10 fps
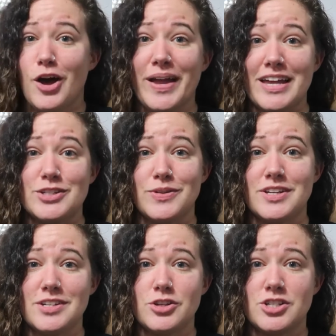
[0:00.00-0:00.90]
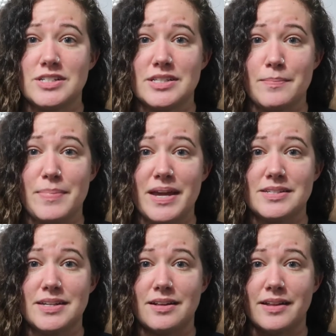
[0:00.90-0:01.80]
Okay, so these are just the
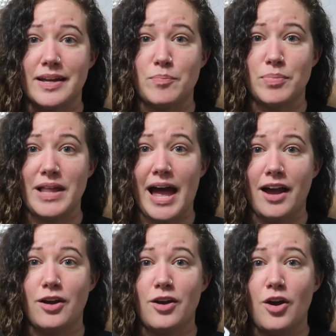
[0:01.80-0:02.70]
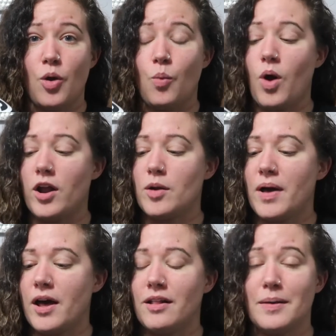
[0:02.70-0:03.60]
basic like black water
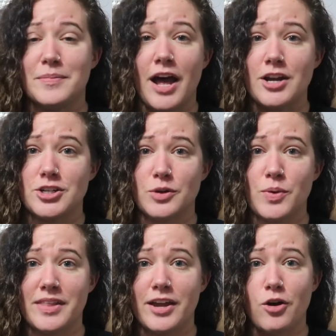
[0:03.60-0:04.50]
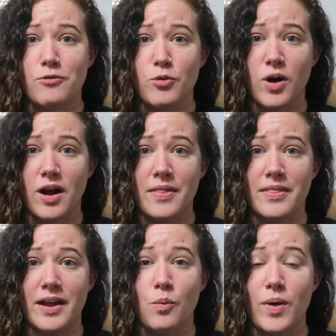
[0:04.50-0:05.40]
bottle. I'm not sure what they go for on
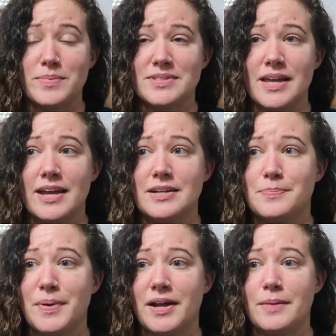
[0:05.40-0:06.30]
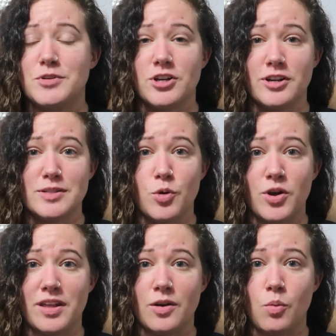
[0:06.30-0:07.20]
their website, but I'm sure it's more
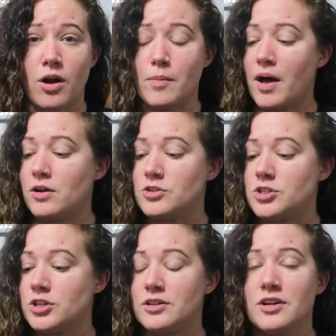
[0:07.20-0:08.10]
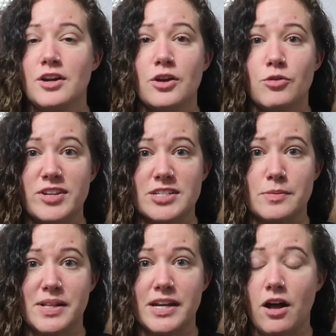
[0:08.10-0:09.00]
than a water bottle should
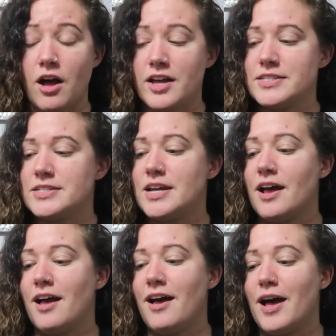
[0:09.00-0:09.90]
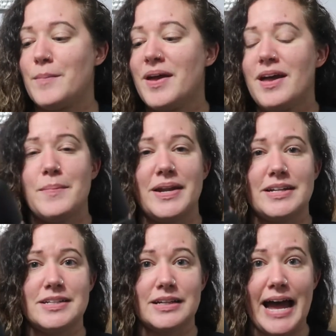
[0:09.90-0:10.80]
reasonably cost. But
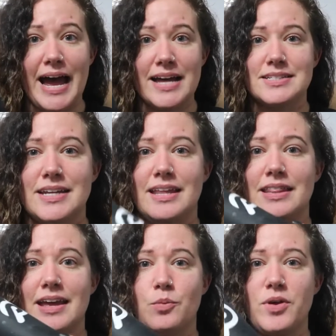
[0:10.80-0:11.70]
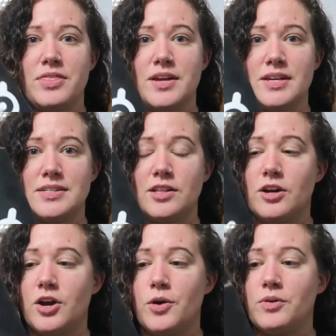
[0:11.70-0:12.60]
it's glass, and then with the
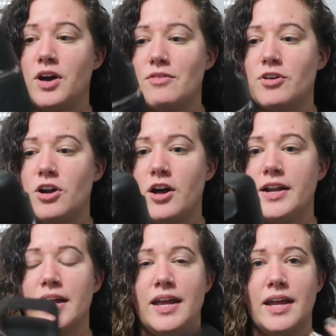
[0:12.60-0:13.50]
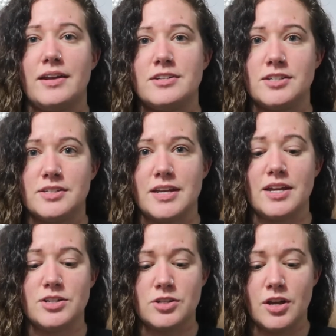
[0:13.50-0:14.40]
silicone cover on it and just
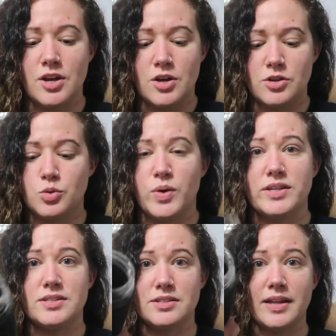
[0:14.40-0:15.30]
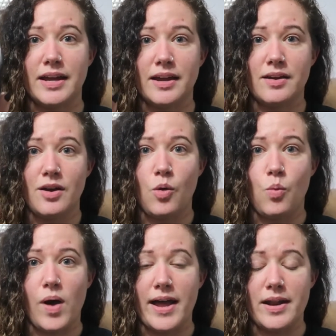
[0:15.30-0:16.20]
a twist like
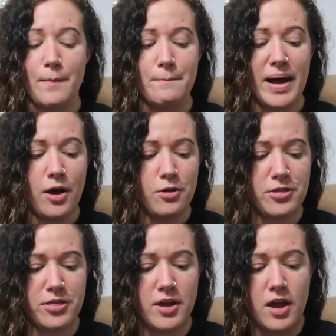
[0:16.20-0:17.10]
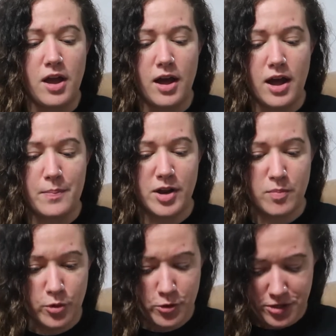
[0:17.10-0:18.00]
wide mouth. They're
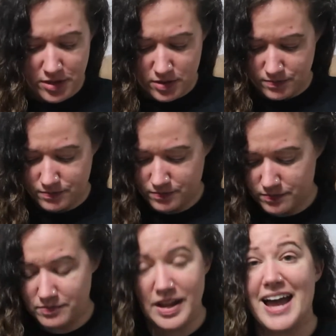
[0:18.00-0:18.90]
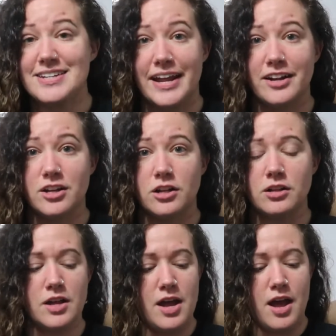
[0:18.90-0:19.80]
both
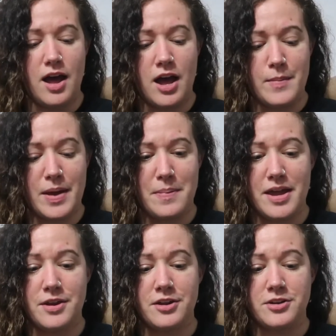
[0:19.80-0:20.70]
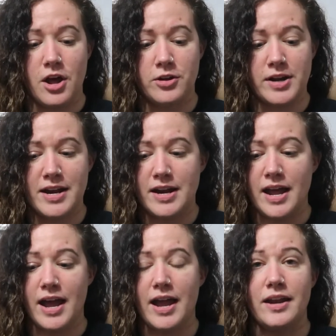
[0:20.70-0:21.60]
identical. I paid
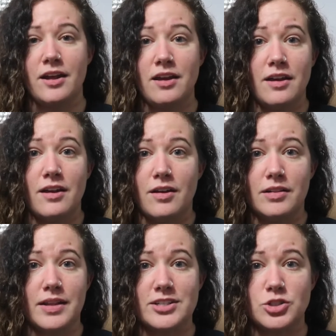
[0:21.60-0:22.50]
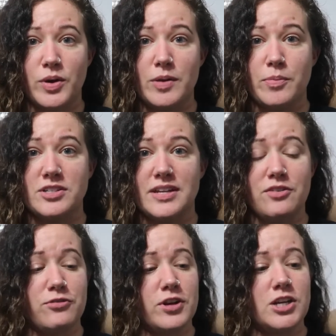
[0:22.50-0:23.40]
$1.99 less
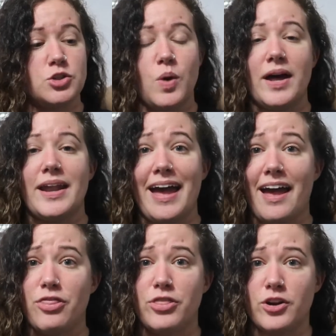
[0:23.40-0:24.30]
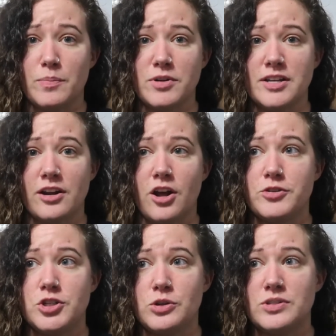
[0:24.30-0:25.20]
20% for each one. I had 30% off
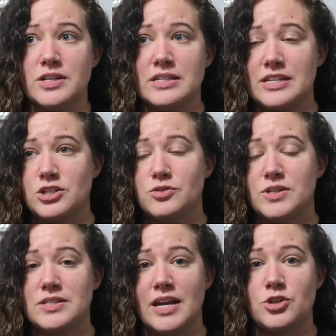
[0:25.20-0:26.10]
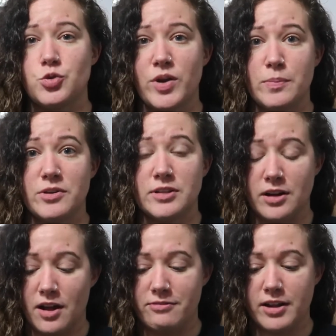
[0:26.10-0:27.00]
shoes and accessories and 20%
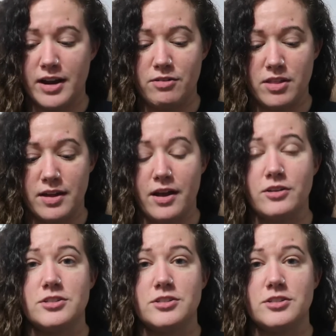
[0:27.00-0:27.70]
off on everything else.